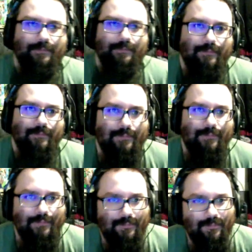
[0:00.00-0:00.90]
They went to
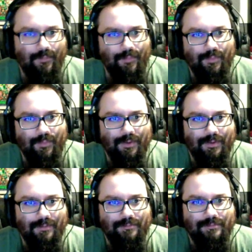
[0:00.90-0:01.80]
a pool.
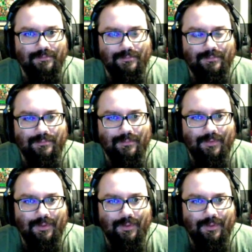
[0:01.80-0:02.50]
That's it.